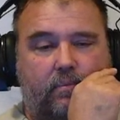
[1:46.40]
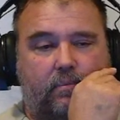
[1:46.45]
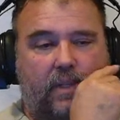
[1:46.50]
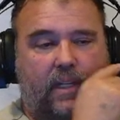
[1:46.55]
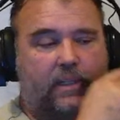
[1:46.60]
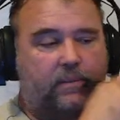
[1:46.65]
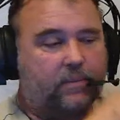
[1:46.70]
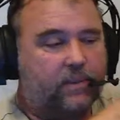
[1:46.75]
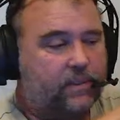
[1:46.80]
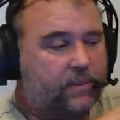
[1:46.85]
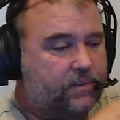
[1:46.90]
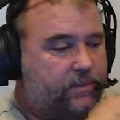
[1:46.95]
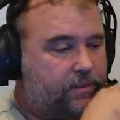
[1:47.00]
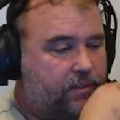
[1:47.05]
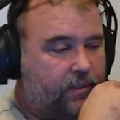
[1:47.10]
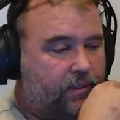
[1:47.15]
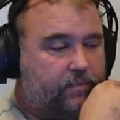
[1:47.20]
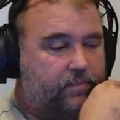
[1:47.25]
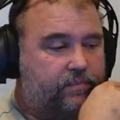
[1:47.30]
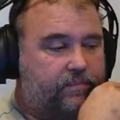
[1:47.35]
black bars.
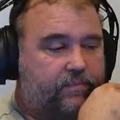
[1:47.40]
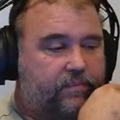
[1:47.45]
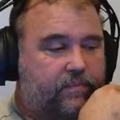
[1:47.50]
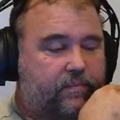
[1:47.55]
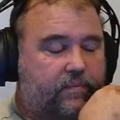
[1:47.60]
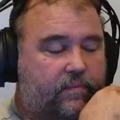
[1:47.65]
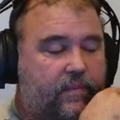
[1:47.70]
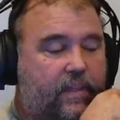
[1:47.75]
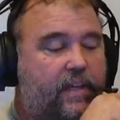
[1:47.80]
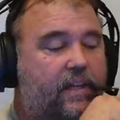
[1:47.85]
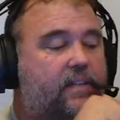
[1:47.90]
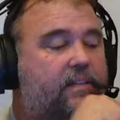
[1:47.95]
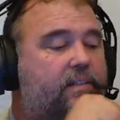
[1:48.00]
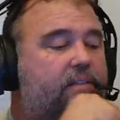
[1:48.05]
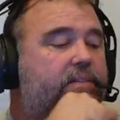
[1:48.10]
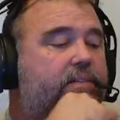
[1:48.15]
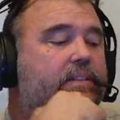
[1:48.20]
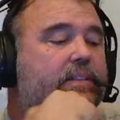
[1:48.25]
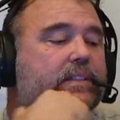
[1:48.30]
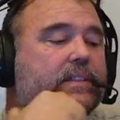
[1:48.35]
Oh, yeah.
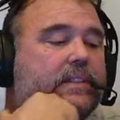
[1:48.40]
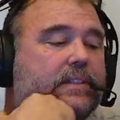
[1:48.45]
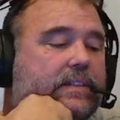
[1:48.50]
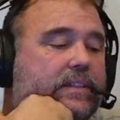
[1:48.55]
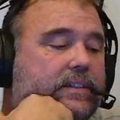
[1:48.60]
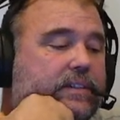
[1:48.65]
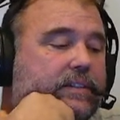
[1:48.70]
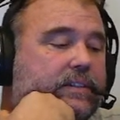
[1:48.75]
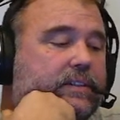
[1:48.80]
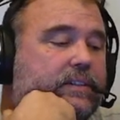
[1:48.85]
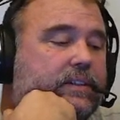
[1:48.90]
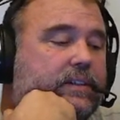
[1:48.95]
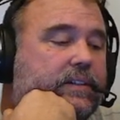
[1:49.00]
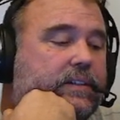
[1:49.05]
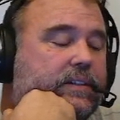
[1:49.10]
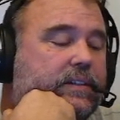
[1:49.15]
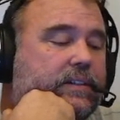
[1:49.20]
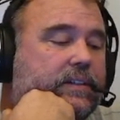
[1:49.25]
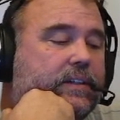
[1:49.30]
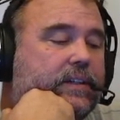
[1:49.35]

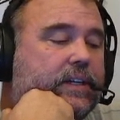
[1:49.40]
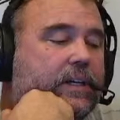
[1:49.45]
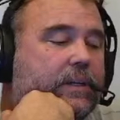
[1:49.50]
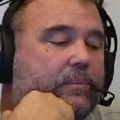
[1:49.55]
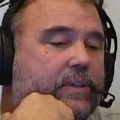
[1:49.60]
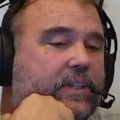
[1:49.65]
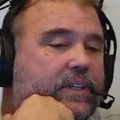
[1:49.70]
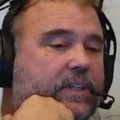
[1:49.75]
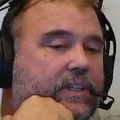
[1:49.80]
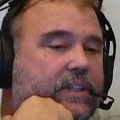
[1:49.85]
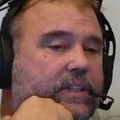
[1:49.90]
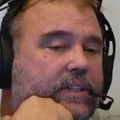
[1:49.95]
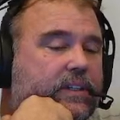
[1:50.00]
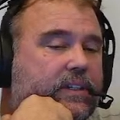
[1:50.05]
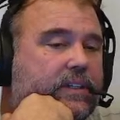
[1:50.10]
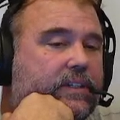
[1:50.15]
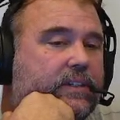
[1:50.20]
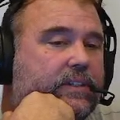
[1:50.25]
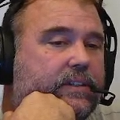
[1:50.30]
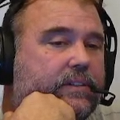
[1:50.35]
I'm
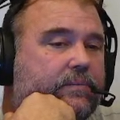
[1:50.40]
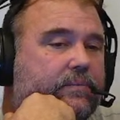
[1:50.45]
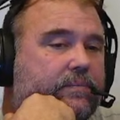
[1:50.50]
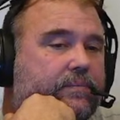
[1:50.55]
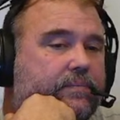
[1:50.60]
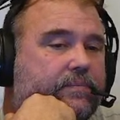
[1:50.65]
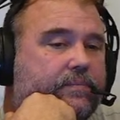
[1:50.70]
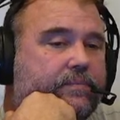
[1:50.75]
gonna